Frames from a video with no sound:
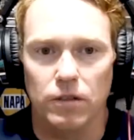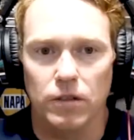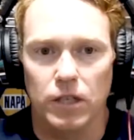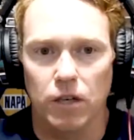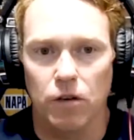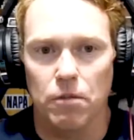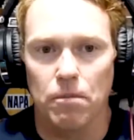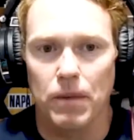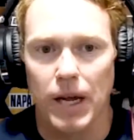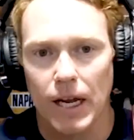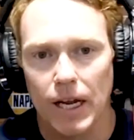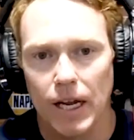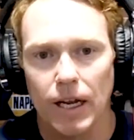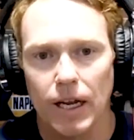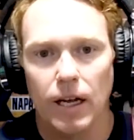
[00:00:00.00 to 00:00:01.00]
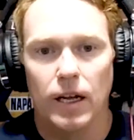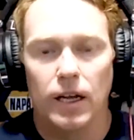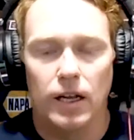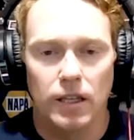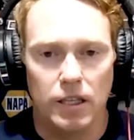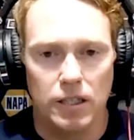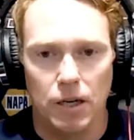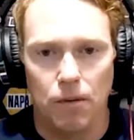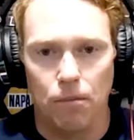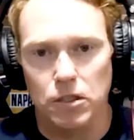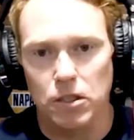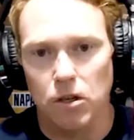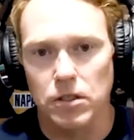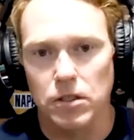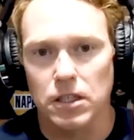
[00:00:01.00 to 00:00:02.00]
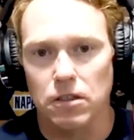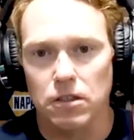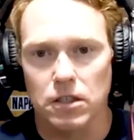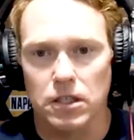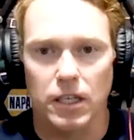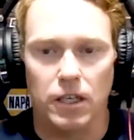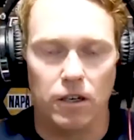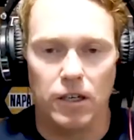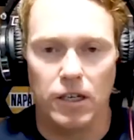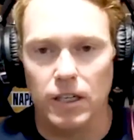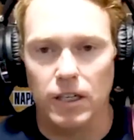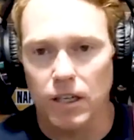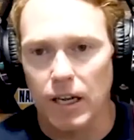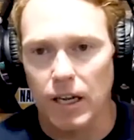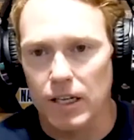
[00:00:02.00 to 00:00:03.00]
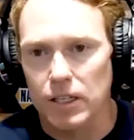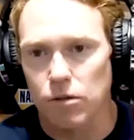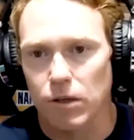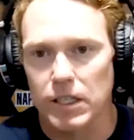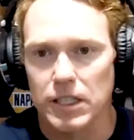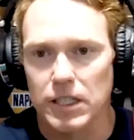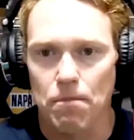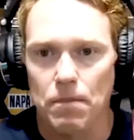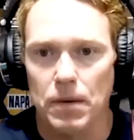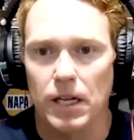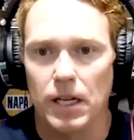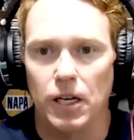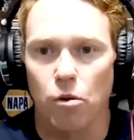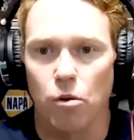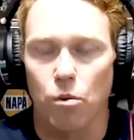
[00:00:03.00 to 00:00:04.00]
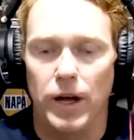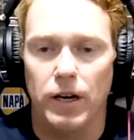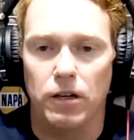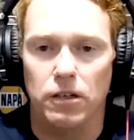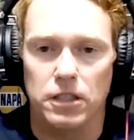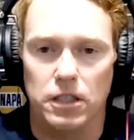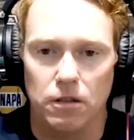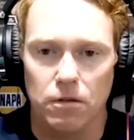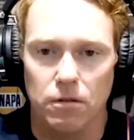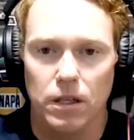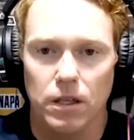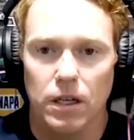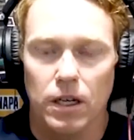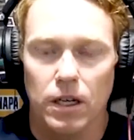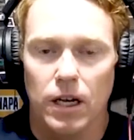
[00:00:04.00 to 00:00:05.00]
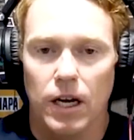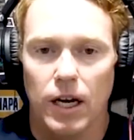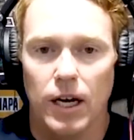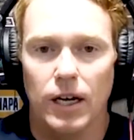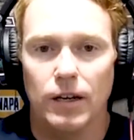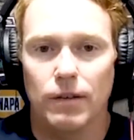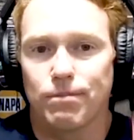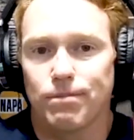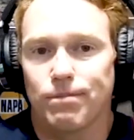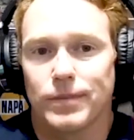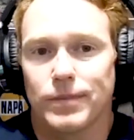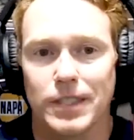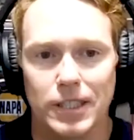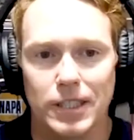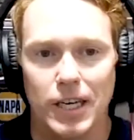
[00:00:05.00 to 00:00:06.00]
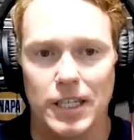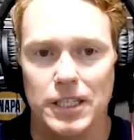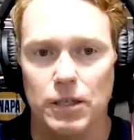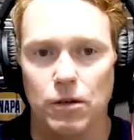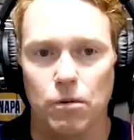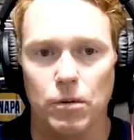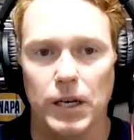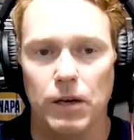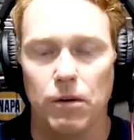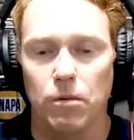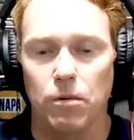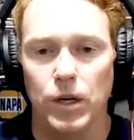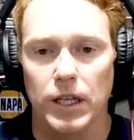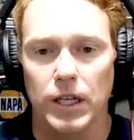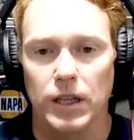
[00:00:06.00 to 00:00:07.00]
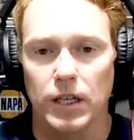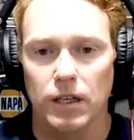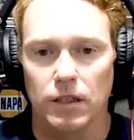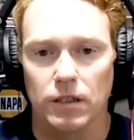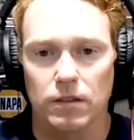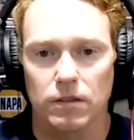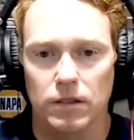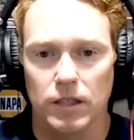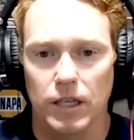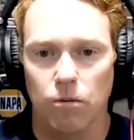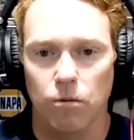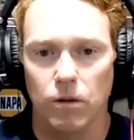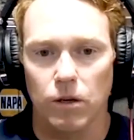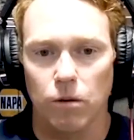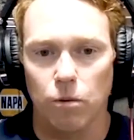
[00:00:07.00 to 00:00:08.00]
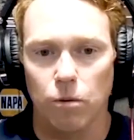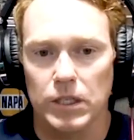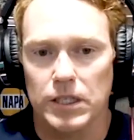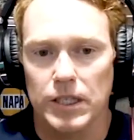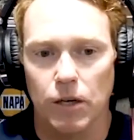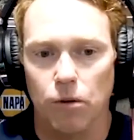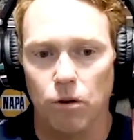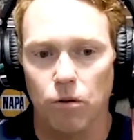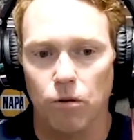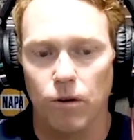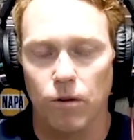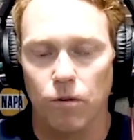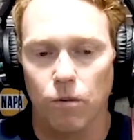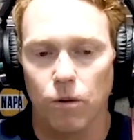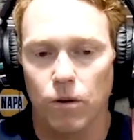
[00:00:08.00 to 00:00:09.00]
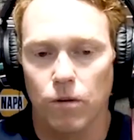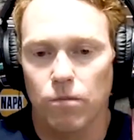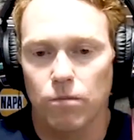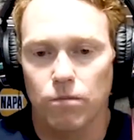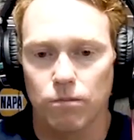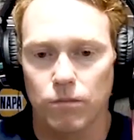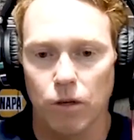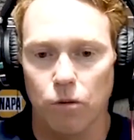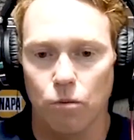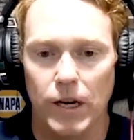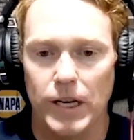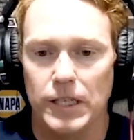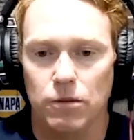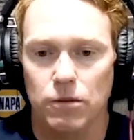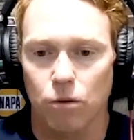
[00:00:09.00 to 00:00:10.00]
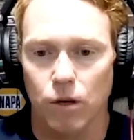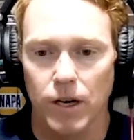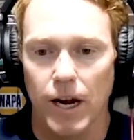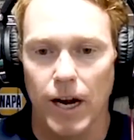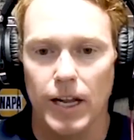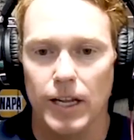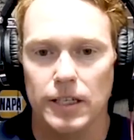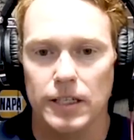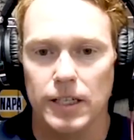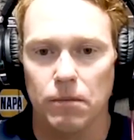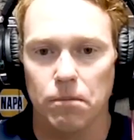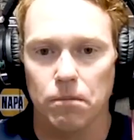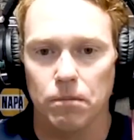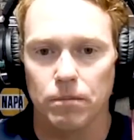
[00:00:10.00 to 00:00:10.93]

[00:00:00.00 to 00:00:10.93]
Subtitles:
In May, the summer is always a little slicker, and this race can be a little wetter. So just got to see what we get when we get there, and we just take it one race one night at a time.